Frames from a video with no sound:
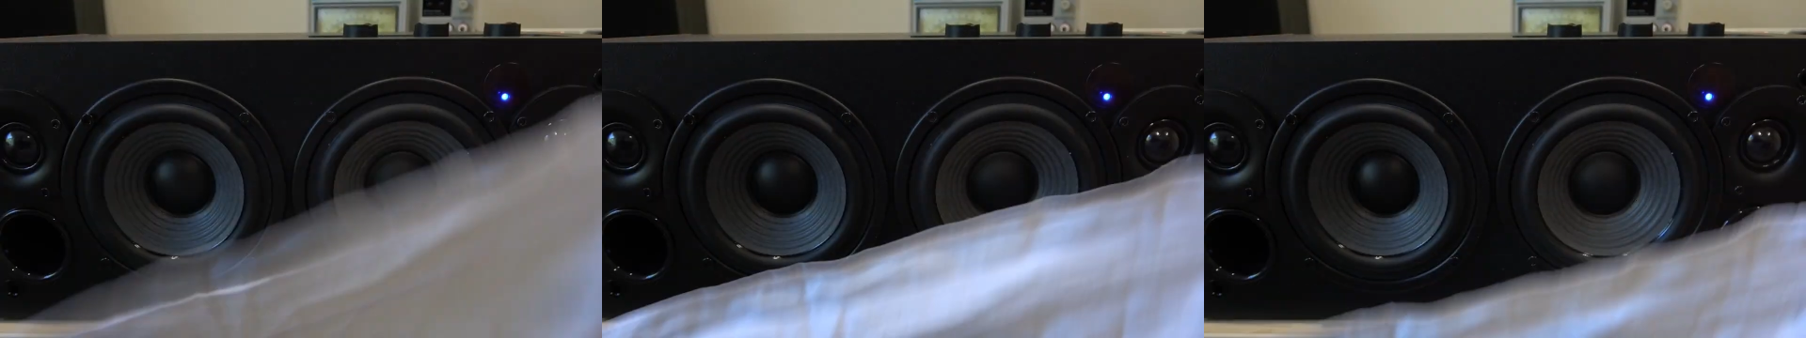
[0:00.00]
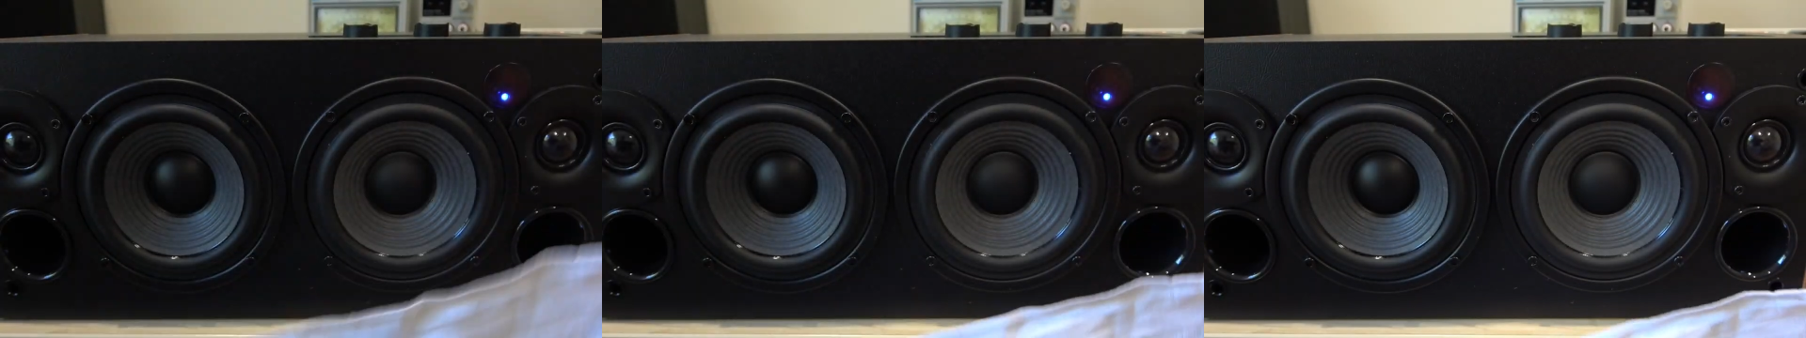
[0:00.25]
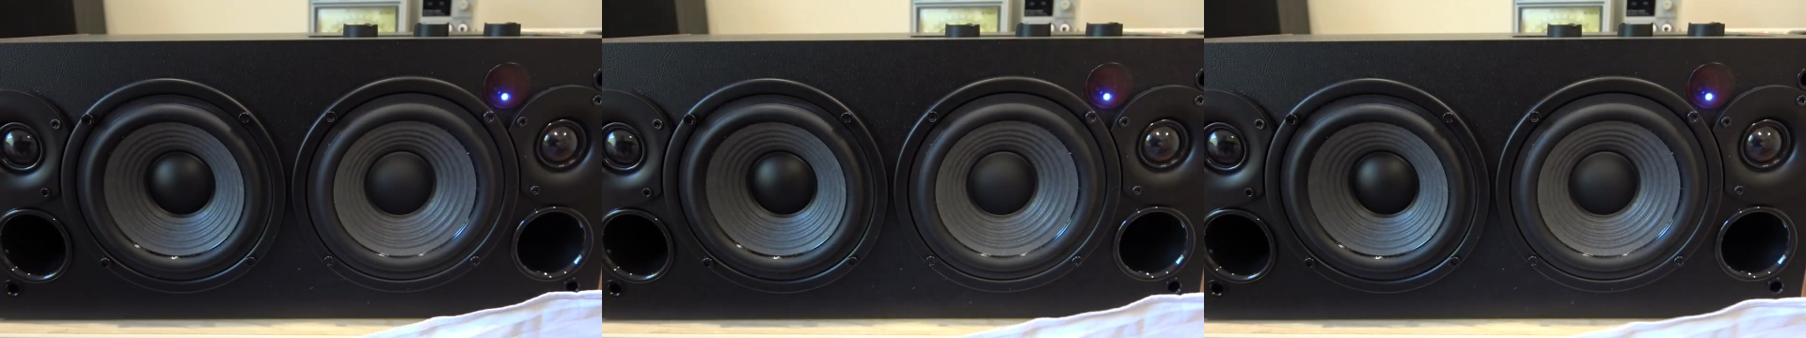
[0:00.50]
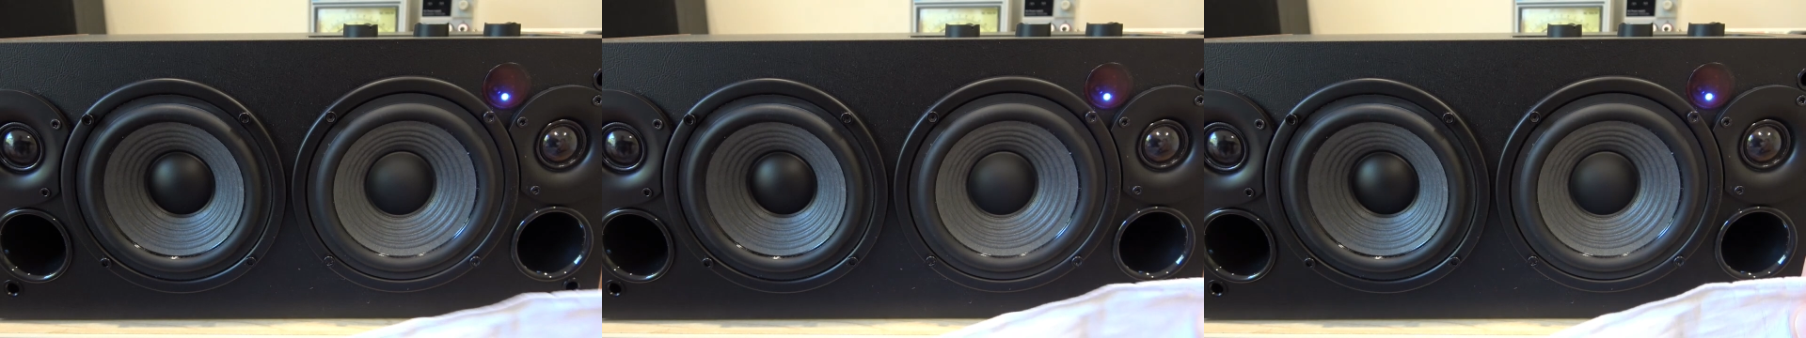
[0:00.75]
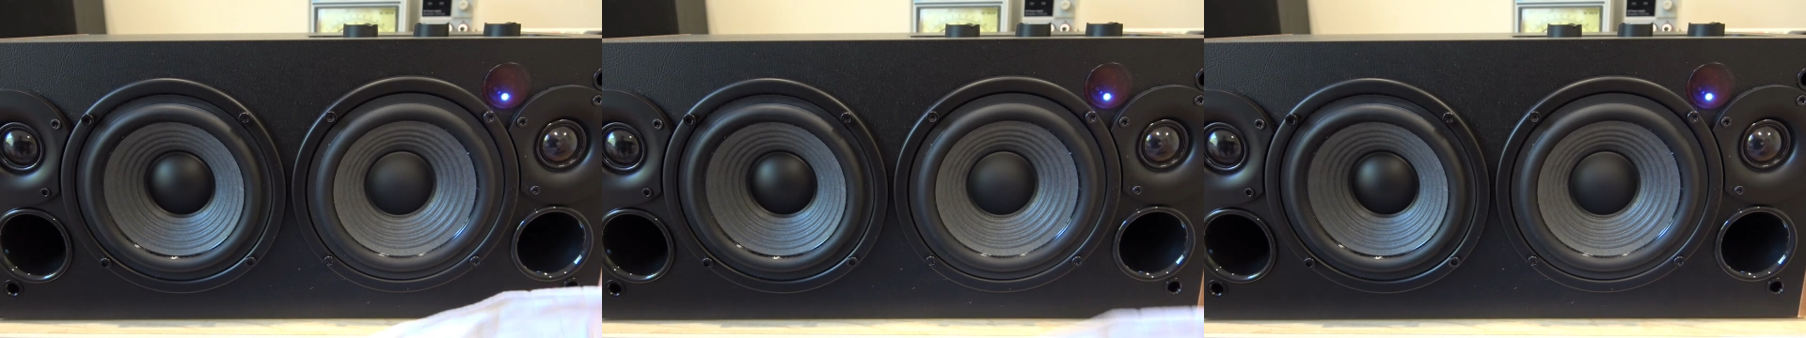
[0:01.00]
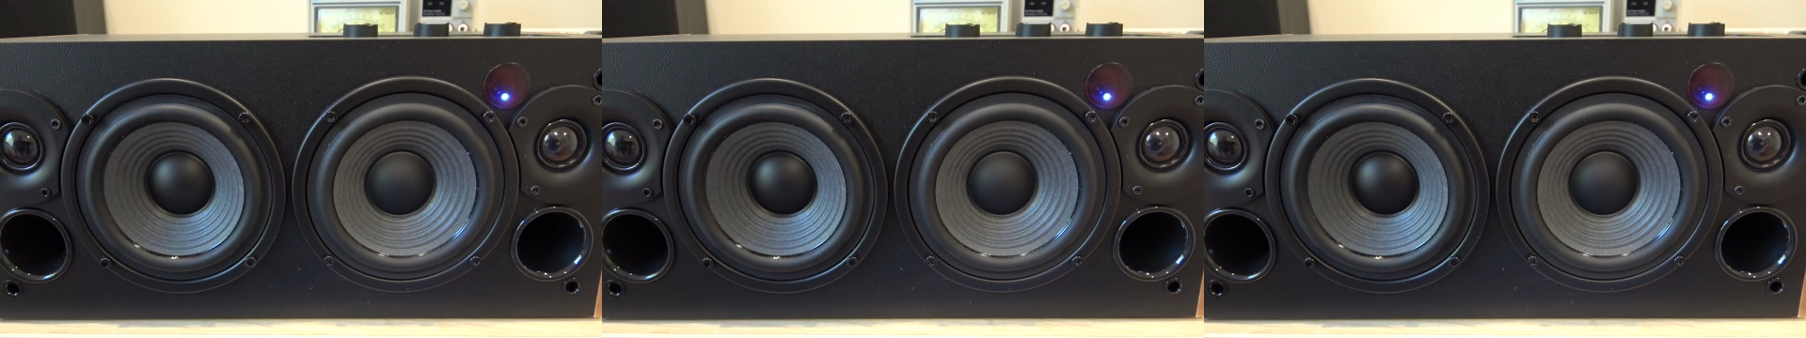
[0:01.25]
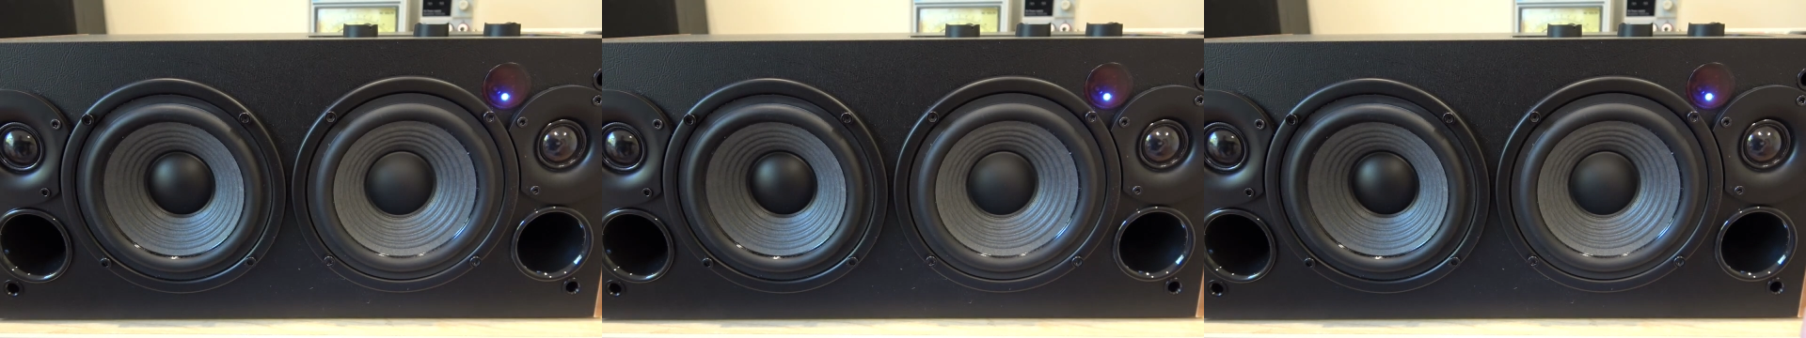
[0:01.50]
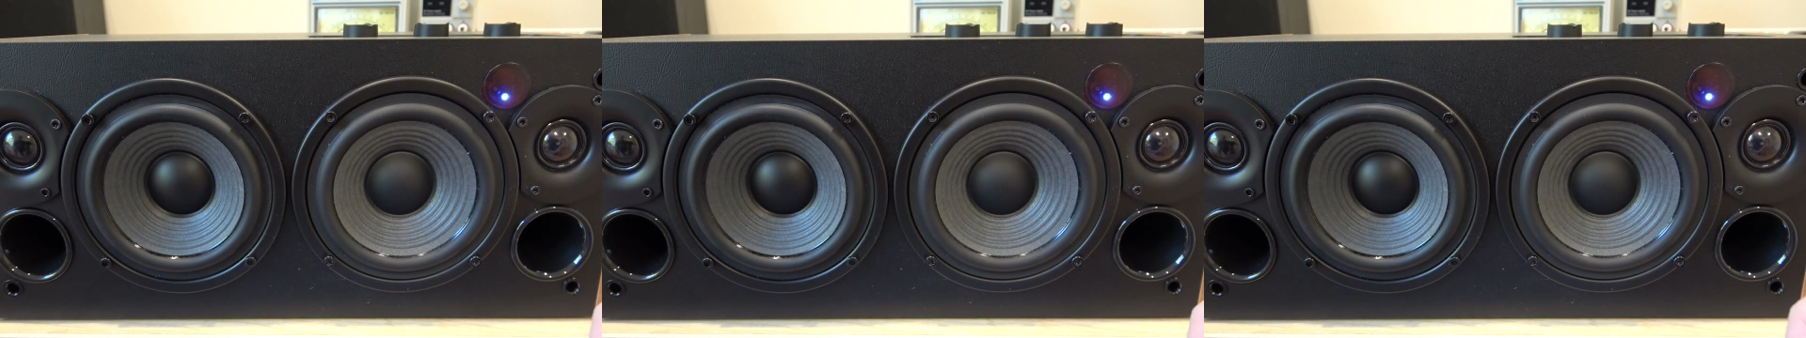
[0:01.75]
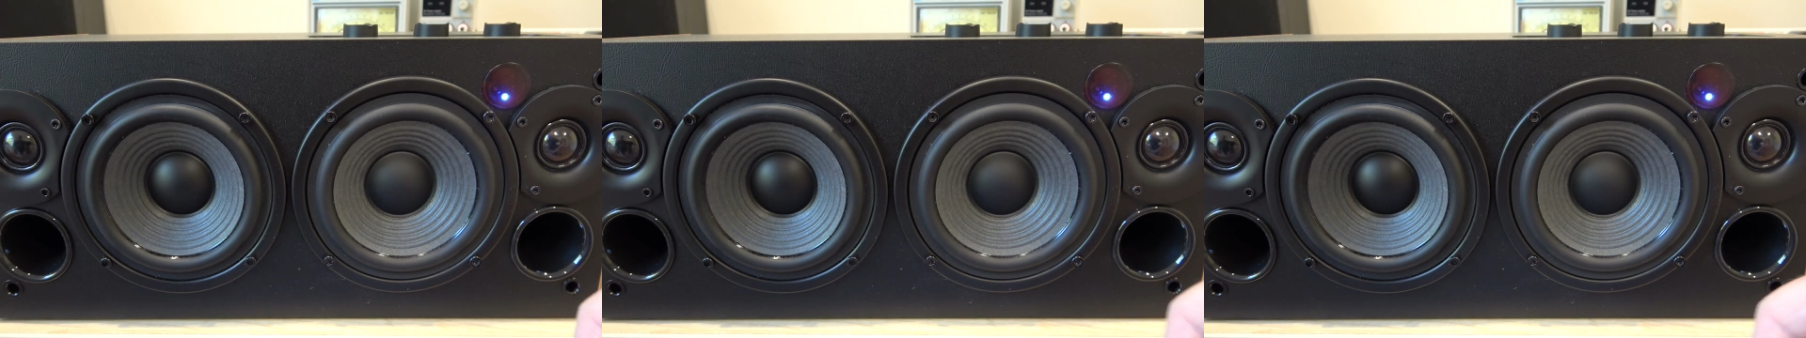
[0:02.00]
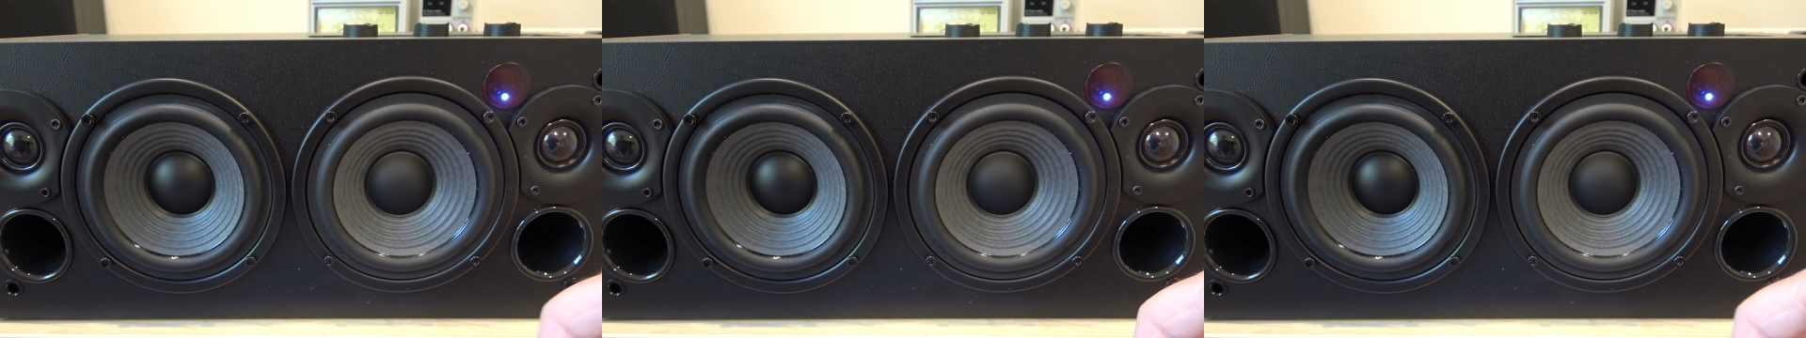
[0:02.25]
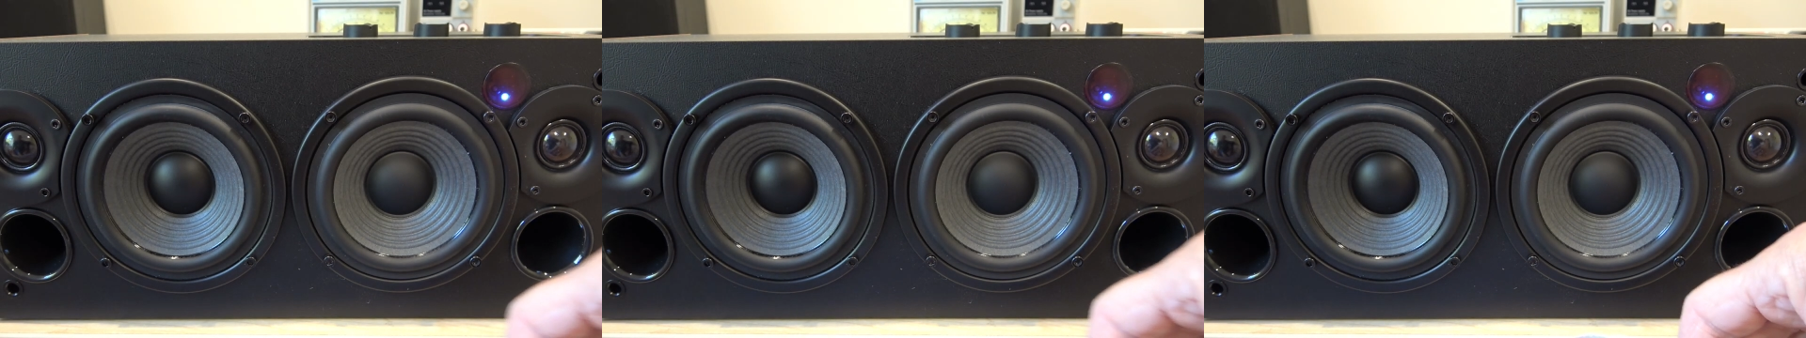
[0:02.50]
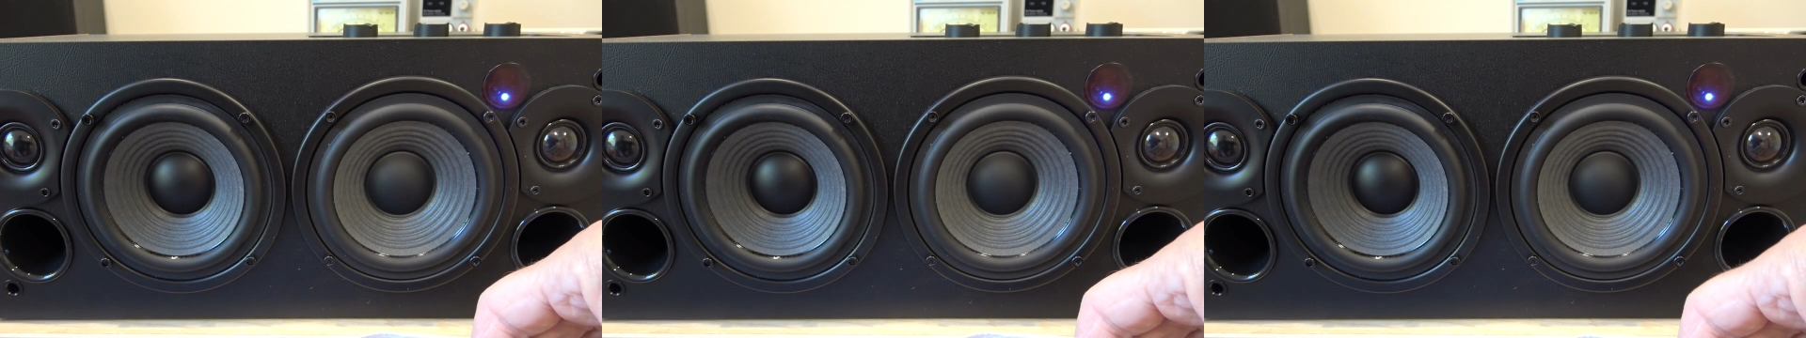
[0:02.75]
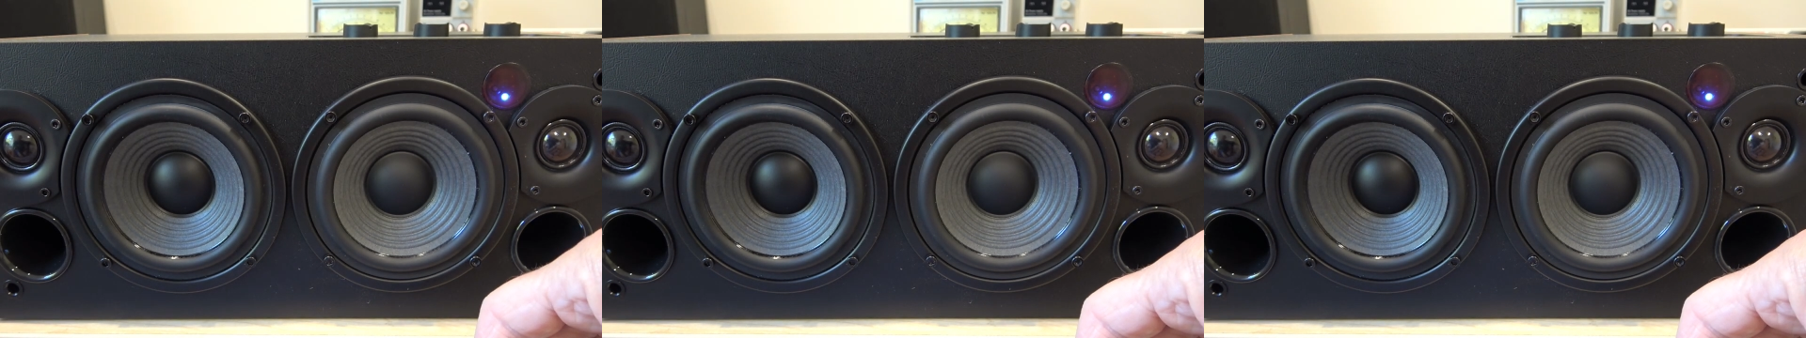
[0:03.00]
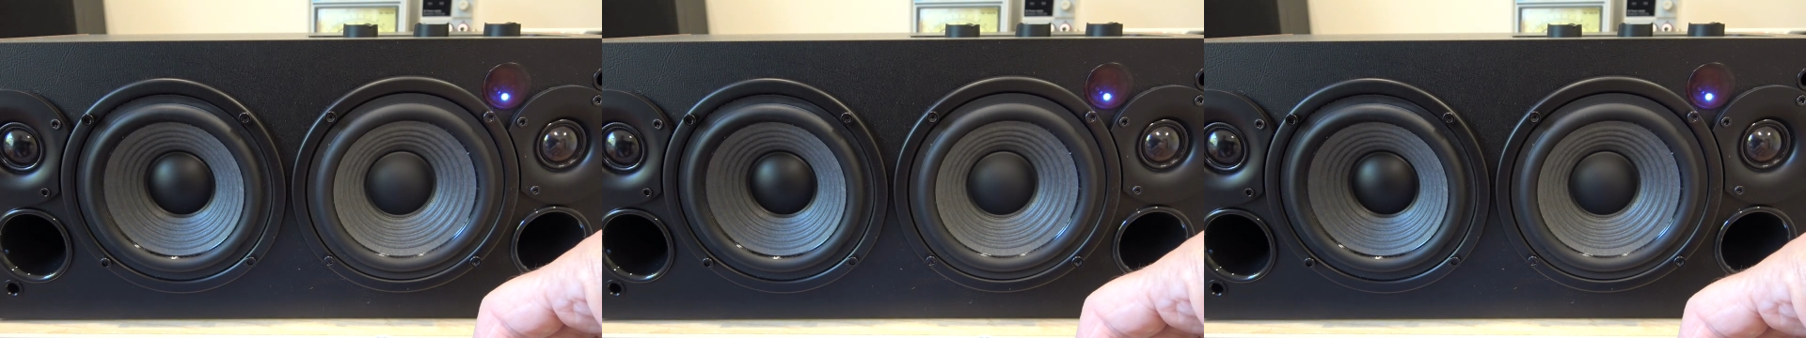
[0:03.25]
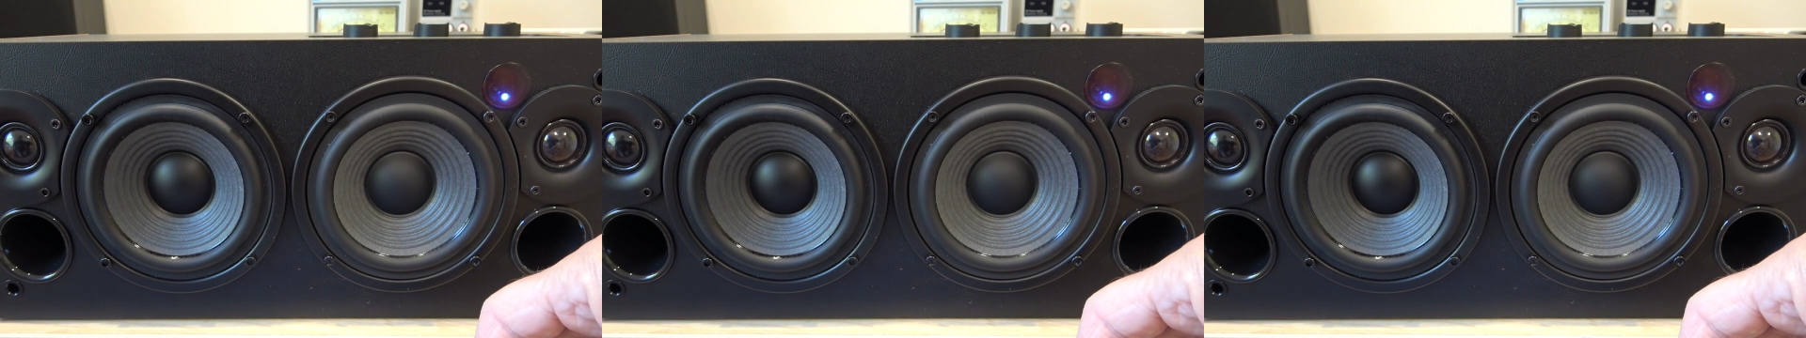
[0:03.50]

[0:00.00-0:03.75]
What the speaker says: No face is visible, so there are no lips to read.